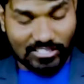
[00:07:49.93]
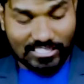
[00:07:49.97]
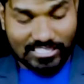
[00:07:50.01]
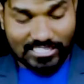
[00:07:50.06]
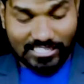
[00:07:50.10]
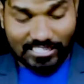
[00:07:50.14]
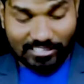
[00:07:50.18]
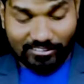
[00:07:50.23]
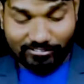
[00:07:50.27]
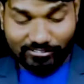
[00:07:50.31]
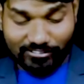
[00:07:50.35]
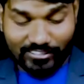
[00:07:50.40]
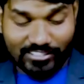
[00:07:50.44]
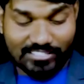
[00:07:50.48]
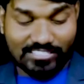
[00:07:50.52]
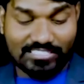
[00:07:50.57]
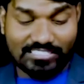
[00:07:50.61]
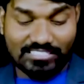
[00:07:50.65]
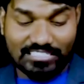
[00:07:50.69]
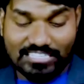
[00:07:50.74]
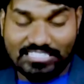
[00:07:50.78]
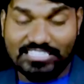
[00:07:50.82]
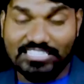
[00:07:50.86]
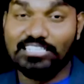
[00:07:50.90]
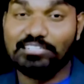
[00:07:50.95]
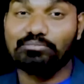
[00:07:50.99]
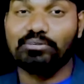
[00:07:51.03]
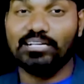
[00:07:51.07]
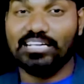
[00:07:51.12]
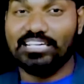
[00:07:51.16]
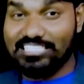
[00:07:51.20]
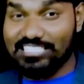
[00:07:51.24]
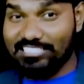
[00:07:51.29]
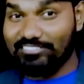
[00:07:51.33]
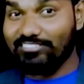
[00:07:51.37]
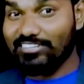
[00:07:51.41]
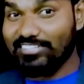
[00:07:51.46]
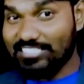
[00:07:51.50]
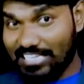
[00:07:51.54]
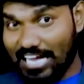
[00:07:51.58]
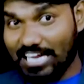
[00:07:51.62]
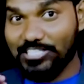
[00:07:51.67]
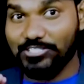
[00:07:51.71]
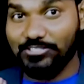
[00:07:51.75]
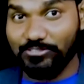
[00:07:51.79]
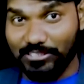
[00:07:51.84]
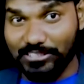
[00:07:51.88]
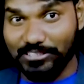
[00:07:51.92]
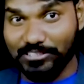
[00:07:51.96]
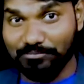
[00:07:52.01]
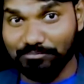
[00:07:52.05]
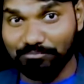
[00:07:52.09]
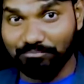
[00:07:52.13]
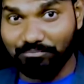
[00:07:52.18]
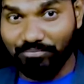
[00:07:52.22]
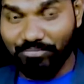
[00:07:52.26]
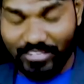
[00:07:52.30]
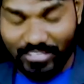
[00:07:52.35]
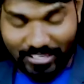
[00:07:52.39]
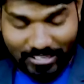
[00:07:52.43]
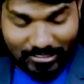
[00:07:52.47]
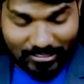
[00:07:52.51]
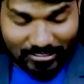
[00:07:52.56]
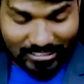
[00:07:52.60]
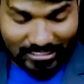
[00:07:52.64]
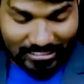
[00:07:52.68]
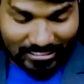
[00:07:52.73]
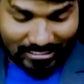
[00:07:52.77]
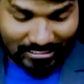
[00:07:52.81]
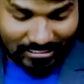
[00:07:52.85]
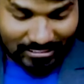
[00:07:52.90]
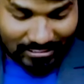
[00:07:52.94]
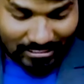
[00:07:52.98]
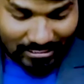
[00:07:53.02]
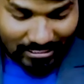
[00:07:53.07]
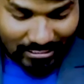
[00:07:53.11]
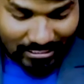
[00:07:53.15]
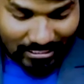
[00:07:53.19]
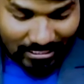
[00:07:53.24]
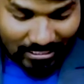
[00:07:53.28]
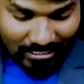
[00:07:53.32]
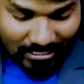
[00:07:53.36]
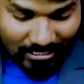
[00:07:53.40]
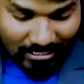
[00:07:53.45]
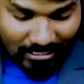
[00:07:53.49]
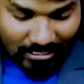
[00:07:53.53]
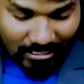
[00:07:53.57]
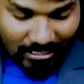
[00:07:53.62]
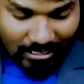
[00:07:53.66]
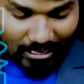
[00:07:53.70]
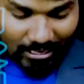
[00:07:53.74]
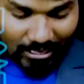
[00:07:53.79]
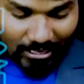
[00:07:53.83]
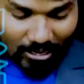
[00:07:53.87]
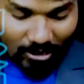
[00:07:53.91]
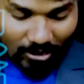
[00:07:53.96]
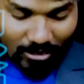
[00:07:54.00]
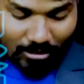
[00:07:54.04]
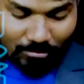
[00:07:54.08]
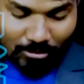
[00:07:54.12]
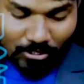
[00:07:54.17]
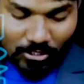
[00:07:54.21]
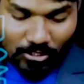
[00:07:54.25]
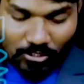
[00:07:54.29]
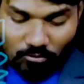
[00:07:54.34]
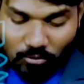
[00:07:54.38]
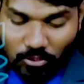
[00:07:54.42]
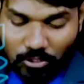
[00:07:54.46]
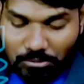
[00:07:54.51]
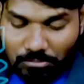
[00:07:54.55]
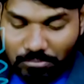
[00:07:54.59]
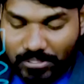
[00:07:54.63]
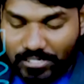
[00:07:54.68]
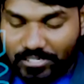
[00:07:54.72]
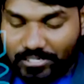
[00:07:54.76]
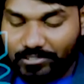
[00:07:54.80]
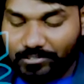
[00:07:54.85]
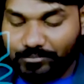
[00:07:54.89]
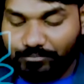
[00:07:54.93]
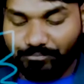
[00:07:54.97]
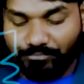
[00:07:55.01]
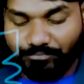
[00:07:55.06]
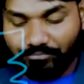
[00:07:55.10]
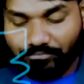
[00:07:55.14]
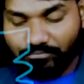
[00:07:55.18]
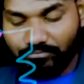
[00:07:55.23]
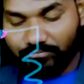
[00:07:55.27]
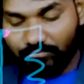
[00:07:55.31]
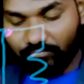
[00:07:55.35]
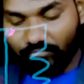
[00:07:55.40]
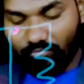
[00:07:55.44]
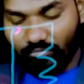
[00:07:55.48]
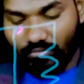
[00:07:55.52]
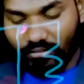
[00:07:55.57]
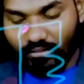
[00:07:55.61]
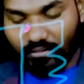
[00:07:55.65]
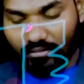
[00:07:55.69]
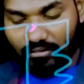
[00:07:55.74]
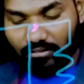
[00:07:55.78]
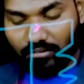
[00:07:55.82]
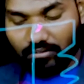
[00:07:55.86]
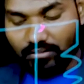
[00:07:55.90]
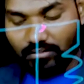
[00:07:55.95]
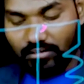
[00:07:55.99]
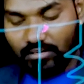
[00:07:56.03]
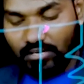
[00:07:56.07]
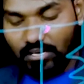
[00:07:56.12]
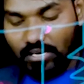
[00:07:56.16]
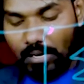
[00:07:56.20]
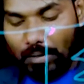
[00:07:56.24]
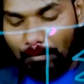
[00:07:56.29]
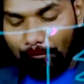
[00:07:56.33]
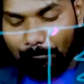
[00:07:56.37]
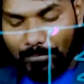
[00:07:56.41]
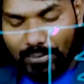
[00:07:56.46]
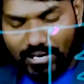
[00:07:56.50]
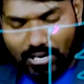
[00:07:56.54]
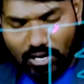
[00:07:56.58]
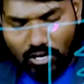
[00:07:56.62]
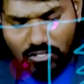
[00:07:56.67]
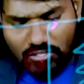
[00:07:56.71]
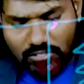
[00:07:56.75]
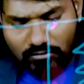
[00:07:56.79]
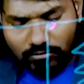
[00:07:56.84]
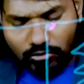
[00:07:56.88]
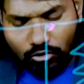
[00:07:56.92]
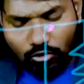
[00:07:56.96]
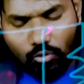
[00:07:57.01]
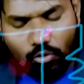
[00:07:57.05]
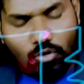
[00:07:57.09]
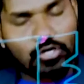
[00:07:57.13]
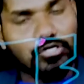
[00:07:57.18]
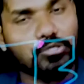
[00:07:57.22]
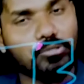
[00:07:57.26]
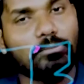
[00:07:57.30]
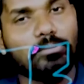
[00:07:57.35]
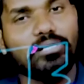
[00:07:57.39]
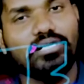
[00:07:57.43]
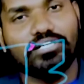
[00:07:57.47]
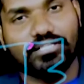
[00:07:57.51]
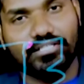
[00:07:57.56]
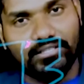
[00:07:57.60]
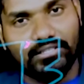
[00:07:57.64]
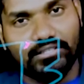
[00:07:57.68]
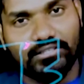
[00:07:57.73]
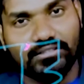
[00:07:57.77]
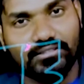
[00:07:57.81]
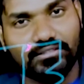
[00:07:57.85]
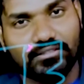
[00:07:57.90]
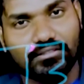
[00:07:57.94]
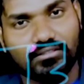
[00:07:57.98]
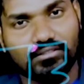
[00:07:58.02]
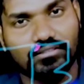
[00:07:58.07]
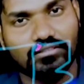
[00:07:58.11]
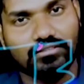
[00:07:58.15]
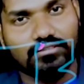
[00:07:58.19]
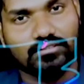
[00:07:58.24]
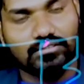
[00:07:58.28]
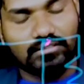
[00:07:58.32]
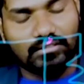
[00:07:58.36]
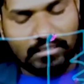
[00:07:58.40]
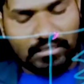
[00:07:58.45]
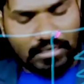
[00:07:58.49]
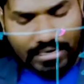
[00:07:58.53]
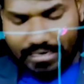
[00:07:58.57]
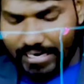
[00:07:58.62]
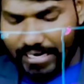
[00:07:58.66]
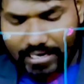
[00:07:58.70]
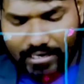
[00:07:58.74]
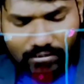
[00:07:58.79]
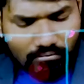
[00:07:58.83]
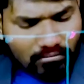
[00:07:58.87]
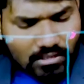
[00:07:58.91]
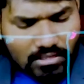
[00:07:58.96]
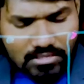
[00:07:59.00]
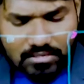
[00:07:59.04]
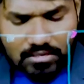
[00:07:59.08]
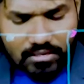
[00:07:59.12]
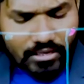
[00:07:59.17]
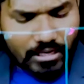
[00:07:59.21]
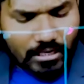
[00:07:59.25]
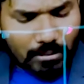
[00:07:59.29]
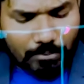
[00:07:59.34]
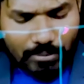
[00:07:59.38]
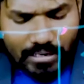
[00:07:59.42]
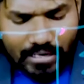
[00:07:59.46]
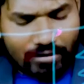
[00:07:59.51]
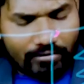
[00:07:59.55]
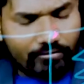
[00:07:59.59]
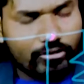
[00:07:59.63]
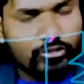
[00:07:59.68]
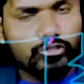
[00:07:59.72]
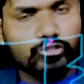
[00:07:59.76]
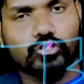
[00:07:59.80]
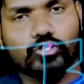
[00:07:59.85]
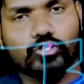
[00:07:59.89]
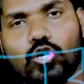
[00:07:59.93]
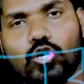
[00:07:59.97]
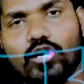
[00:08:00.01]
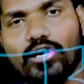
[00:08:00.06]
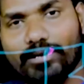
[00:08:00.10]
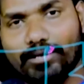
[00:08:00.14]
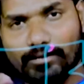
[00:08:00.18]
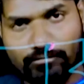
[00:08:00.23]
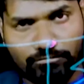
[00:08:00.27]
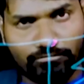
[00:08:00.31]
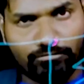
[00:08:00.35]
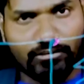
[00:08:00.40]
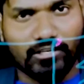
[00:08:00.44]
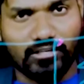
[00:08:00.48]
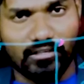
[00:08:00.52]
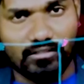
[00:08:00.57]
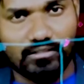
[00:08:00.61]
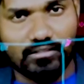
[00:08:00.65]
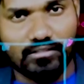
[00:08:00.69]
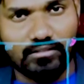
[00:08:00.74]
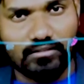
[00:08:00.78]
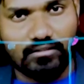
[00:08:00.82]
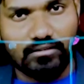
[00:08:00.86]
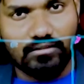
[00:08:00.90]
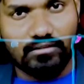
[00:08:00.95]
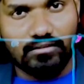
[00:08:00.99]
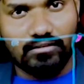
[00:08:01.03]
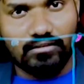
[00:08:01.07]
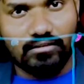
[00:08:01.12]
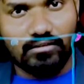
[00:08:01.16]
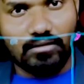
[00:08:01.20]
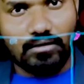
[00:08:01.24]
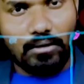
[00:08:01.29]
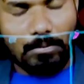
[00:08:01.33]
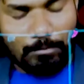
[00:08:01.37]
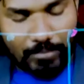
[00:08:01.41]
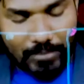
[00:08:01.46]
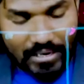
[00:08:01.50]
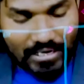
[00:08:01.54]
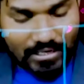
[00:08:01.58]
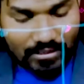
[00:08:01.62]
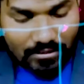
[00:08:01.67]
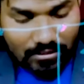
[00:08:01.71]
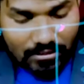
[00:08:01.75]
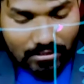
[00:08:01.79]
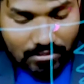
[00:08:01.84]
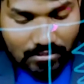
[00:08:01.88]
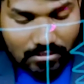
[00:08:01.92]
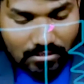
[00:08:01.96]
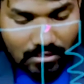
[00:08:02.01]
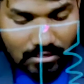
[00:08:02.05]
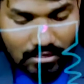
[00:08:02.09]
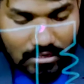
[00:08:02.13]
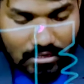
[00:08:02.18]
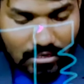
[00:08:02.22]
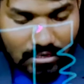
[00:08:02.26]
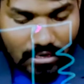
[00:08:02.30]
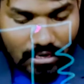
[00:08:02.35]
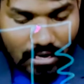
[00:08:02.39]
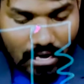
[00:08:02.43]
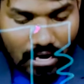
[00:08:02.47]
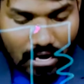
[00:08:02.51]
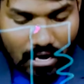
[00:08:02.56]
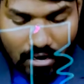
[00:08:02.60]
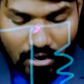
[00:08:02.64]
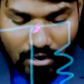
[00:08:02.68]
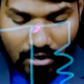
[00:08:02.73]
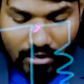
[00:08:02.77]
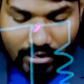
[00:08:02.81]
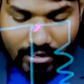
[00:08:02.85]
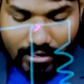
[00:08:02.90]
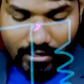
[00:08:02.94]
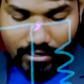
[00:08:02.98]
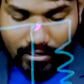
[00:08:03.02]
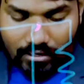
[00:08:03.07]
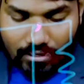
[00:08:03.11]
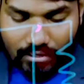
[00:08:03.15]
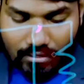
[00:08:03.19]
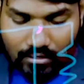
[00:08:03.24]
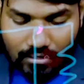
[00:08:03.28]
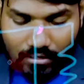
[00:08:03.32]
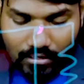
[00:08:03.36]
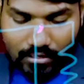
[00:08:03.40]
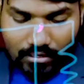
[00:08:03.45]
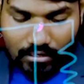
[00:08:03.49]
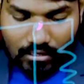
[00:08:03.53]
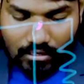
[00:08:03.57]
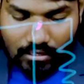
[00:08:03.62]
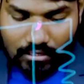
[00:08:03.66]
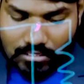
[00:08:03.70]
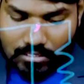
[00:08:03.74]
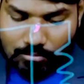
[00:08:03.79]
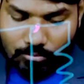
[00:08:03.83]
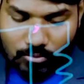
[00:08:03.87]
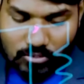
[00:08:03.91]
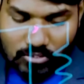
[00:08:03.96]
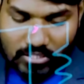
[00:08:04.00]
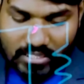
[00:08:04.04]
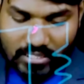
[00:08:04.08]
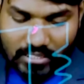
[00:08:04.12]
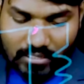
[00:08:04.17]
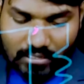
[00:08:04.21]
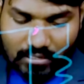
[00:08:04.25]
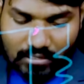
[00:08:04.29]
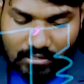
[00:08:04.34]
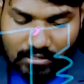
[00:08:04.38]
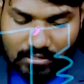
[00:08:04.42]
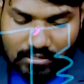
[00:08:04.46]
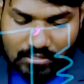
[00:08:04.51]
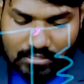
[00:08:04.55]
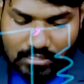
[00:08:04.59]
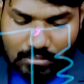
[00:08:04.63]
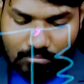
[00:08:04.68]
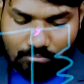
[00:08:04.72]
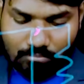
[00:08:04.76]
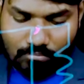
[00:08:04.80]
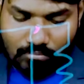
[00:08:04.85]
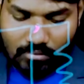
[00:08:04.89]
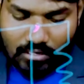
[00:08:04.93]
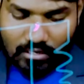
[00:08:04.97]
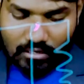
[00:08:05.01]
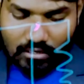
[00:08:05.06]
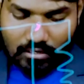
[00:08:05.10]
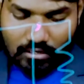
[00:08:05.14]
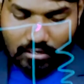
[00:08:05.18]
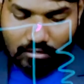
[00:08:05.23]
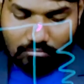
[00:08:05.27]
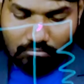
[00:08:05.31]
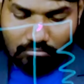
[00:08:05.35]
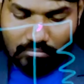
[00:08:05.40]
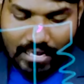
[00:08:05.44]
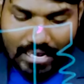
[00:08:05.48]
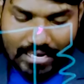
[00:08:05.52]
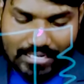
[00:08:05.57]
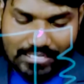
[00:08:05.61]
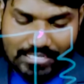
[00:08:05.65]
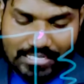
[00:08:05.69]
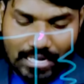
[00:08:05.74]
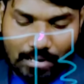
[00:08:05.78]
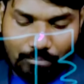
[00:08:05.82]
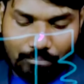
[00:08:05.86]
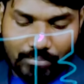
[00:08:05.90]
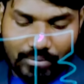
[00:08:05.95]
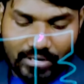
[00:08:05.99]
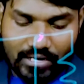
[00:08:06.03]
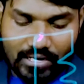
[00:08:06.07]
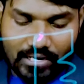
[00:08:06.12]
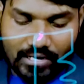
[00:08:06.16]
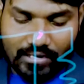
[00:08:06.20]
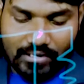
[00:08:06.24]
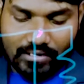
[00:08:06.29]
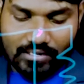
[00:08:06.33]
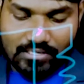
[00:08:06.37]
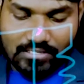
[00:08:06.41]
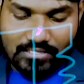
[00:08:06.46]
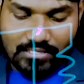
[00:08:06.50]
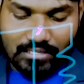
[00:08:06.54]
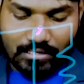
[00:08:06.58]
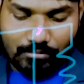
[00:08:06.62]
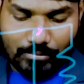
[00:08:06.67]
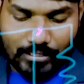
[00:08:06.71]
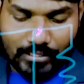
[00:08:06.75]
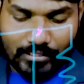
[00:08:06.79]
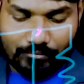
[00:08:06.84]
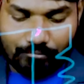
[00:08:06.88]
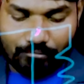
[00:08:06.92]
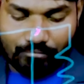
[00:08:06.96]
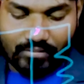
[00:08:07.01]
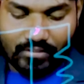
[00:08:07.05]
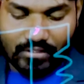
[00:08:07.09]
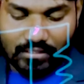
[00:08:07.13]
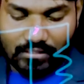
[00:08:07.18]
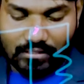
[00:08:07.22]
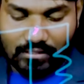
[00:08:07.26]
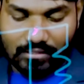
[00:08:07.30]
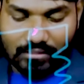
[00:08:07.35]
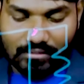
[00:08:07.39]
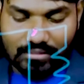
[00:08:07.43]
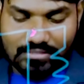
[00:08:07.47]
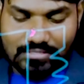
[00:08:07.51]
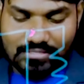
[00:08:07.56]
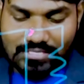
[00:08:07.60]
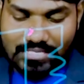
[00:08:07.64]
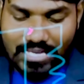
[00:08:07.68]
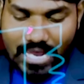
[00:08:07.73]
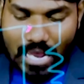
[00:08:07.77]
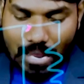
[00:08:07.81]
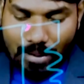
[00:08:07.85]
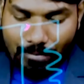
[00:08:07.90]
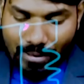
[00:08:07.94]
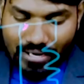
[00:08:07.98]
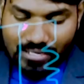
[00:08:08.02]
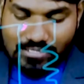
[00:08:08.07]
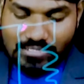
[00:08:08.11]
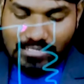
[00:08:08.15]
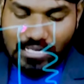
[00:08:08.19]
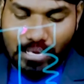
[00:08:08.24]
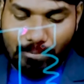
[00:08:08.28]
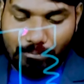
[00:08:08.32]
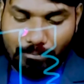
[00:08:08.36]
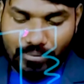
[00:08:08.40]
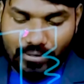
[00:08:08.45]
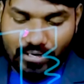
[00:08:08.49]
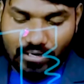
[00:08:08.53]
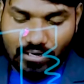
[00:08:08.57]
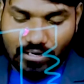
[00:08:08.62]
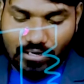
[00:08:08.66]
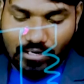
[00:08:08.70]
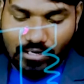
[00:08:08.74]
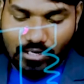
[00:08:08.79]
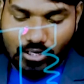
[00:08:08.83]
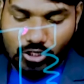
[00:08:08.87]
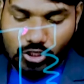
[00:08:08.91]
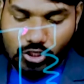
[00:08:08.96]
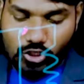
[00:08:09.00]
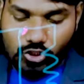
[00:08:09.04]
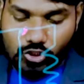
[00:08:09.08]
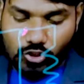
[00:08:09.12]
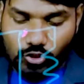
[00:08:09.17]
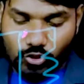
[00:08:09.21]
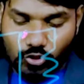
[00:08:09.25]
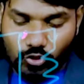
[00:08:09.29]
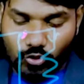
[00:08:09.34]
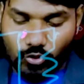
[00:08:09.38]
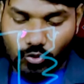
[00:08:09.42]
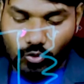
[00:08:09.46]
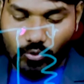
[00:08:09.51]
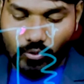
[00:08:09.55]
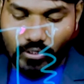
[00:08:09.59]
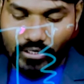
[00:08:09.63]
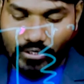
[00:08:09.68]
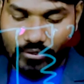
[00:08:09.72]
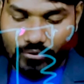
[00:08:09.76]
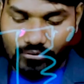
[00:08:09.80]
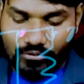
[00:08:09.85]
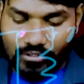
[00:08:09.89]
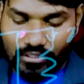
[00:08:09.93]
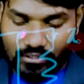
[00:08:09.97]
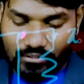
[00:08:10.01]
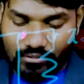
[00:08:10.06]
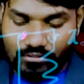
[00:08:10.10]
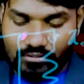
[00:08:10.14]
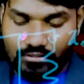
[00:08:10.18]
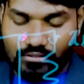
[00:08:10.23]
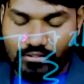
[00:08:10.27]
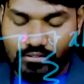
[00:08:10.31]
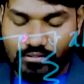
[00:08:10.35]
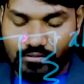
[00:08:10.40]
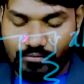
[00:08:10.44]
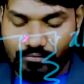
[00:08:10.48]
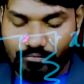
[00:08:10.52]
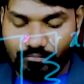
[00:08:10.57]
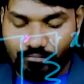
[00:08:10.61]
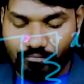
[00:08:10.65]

It's a reverse, the statement is reverse actually. Okay, now coming to the voltmeter. Because of the voltmeter, again, the circuit behavior not differ. Means, earlier, suppose here some X ampere current is coming, the same X ampere current should go into this.